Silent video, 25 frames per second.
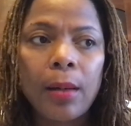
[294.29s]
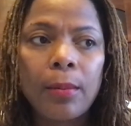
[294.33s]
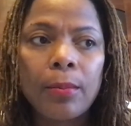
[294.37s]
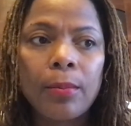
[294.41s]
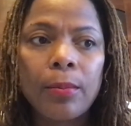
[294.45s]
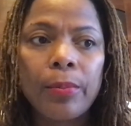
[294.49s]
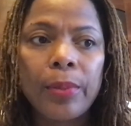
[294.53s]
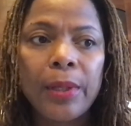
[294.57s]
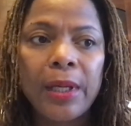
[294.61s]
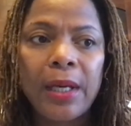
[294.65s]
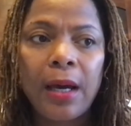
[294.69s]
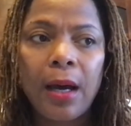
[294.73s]

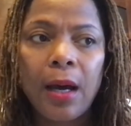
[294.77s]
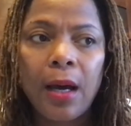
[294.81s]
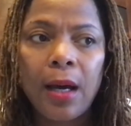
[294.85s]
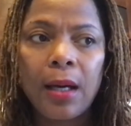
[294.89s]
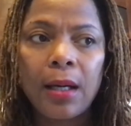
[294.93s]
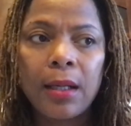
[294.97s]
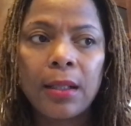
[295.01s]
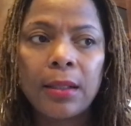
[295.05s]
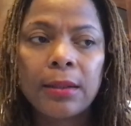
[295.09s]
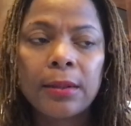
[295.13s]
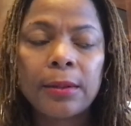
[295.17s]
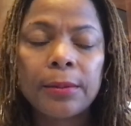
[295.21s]

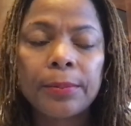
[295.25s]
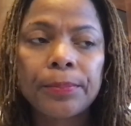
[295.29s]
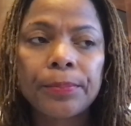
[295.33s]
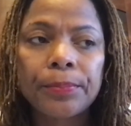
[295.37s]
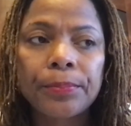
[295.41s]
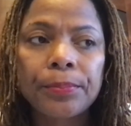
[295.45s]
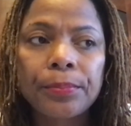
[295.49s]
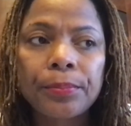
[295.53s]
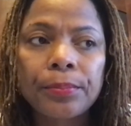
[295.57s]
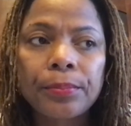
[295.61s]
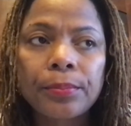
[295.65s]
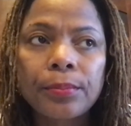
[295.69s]
because
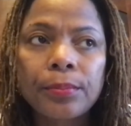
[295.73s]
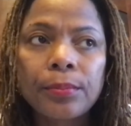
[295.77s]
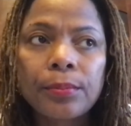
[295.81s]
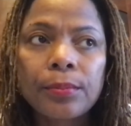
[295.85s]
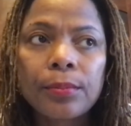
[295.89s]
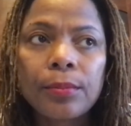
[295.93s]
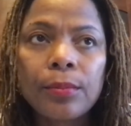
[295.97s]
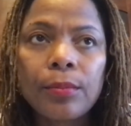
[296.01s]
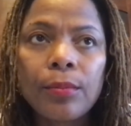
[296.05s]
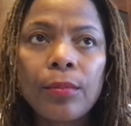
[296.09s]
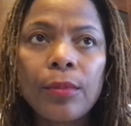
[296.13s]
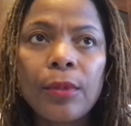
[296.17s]

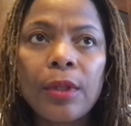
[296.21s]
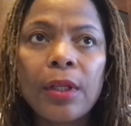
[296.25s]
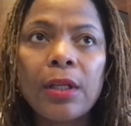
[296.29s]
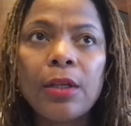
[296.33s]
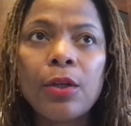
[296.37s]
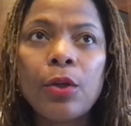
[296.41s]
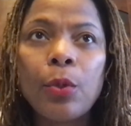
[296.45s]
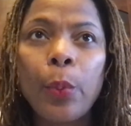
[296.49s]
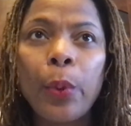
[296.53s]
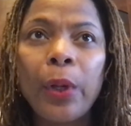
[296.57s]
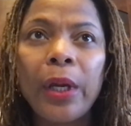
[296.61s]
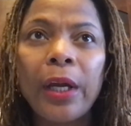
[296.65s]

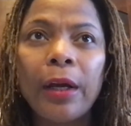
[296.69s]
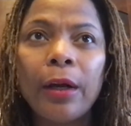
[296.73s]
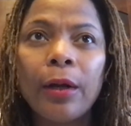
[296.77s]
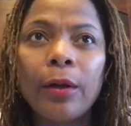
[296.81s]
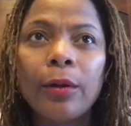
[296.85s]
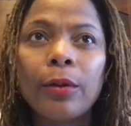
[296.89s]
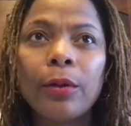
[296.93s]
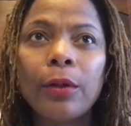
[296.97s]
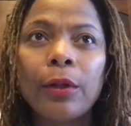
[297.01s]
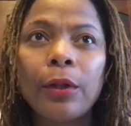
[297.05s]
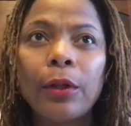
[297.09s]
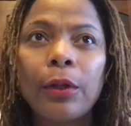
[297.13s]

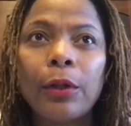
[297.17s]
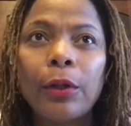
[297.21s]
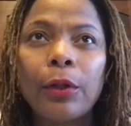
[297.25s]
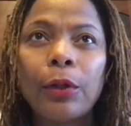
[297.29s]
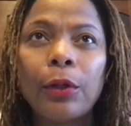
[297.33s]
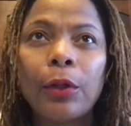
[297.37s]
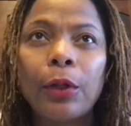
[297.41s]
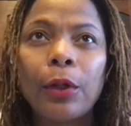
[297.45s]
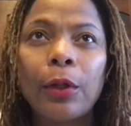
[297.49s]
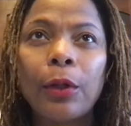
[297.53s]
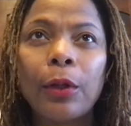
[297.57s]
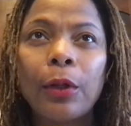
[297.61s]
we're
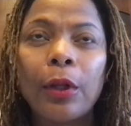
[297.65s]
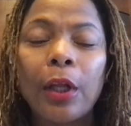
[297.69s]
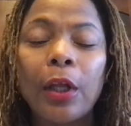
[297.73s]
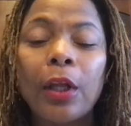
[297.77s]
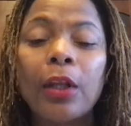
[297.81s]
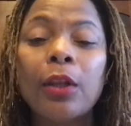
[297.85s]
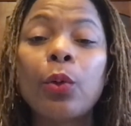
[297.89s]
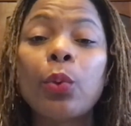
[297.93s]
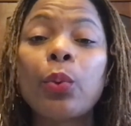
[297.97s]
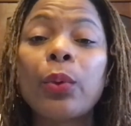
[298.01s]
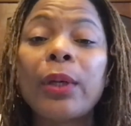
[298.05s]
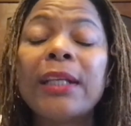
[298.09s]

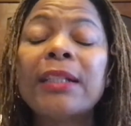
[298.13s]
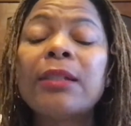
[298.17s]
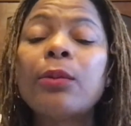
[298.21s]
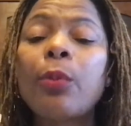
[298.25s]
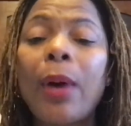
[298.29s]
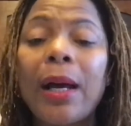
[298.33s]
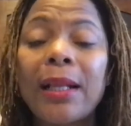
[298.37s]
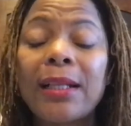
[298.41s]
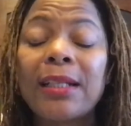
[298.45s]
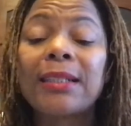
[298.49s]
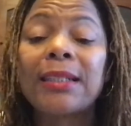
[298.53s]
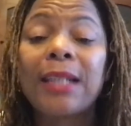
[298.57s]
and the reason
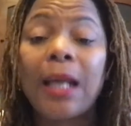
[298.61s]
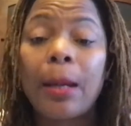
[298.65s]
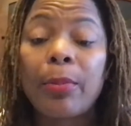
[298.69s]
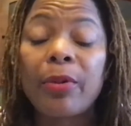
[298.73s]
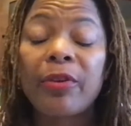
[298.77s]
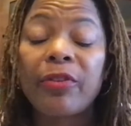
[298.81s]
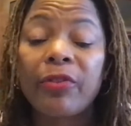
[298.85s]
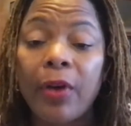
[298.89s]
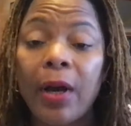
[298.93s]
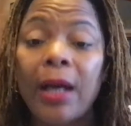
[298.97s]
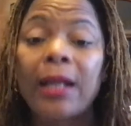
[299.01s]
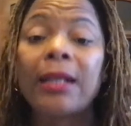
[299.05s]
why this type
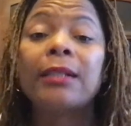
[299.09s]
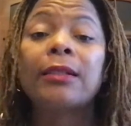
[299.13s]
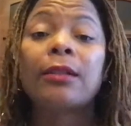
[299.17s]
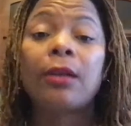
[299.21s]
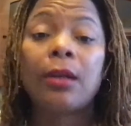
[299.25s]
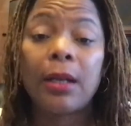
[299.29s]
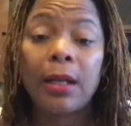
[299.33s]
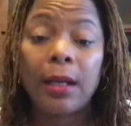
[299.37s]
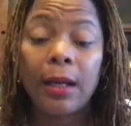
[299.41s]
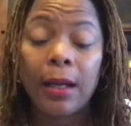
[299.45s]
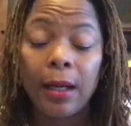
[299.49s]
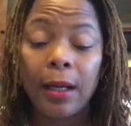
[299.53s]
of fraud is
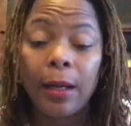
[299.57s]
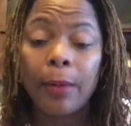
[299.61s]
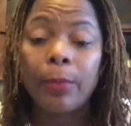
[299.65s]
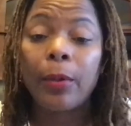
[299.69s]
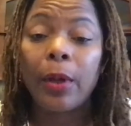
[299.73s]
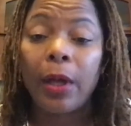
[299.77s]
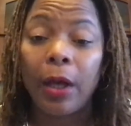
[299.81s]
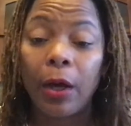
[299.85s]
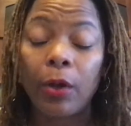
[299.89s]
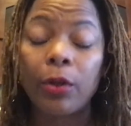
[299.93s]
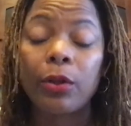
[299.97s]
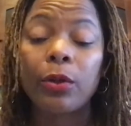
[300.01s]
on
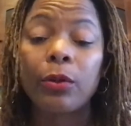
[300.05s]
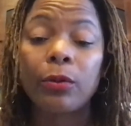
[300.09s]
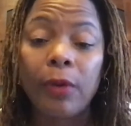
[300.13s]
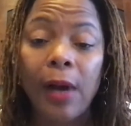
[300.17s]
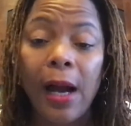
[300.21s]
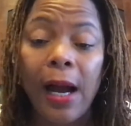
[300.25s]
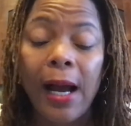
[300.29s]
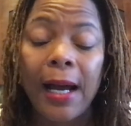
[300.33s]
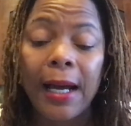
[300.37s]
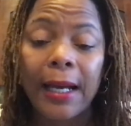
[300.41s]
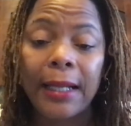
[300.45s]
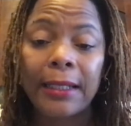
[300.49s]
the
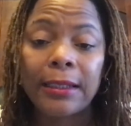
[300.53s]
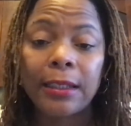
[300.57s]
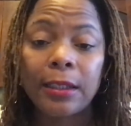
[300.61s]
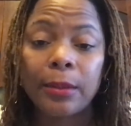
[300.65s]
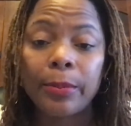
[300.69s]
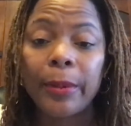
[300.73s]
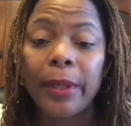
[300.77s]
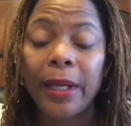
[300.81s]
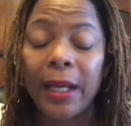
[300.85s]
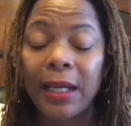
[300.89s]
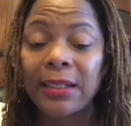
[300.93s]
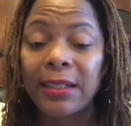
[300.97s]
rise is
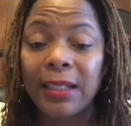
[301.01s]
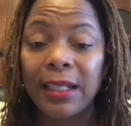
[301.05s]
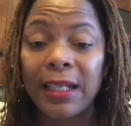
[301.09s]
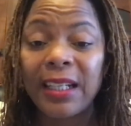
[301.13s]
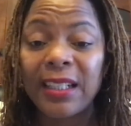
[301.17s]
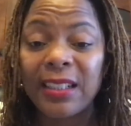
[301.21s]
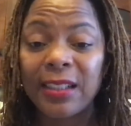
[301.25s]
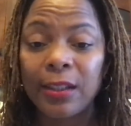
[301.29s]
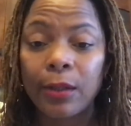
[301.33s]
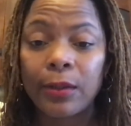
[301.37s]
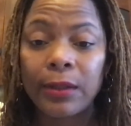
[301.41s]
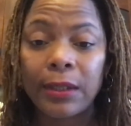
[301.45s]
because it
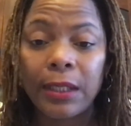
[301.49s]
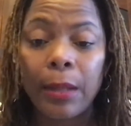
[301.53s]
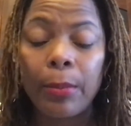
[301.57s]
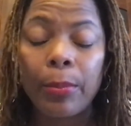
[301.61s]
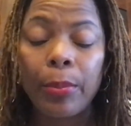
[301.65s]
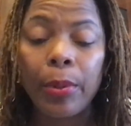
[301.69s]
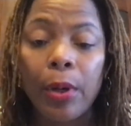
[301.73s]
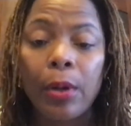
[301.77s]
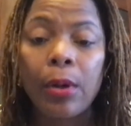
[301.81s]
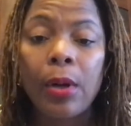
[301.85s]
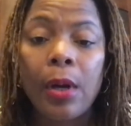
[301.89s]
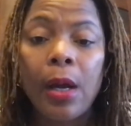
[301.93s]
is so
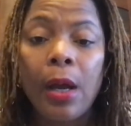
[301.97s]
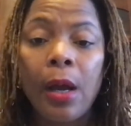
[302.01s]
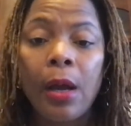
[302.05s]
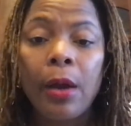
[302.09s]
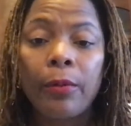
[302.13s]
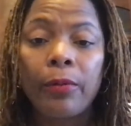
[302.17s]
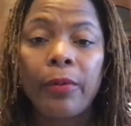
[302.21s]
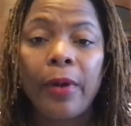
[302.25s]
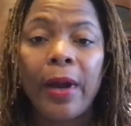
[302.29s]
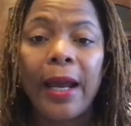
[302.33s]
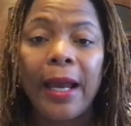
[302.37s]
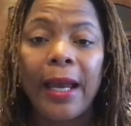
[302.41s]
simple,
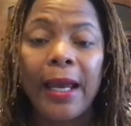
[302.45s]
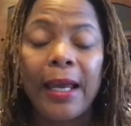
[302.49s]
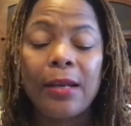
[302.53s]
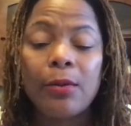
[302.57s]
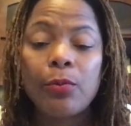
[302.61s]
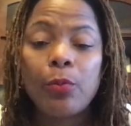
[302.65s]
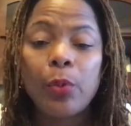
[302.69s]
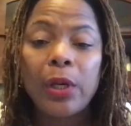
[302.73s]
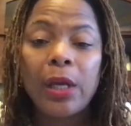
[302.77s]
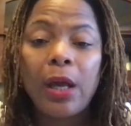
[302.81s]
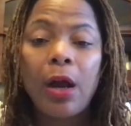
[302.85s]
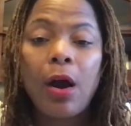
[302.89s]
right?
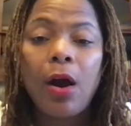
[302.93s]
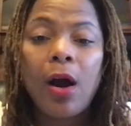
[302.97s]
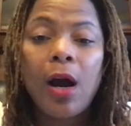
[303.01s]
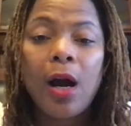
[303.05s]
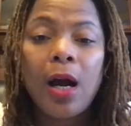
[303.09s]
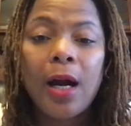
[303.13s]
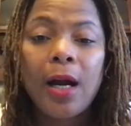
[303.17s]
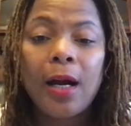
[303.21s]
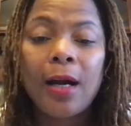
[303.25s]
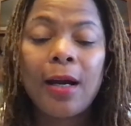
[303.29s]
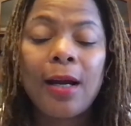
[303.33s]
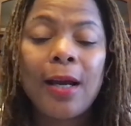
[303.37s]
And we
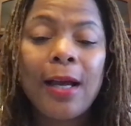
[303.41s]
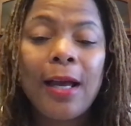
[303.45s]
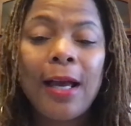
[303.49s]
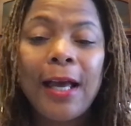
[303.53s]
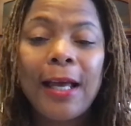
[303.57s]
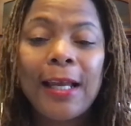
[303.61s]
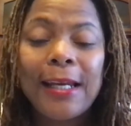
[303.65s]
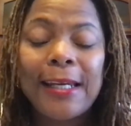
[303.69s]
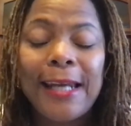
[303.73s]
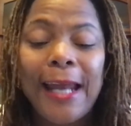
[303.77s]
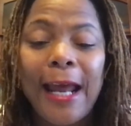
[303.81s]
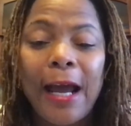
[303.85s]
are
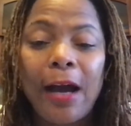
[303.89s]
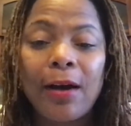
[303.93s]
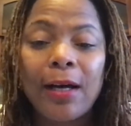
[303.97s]
now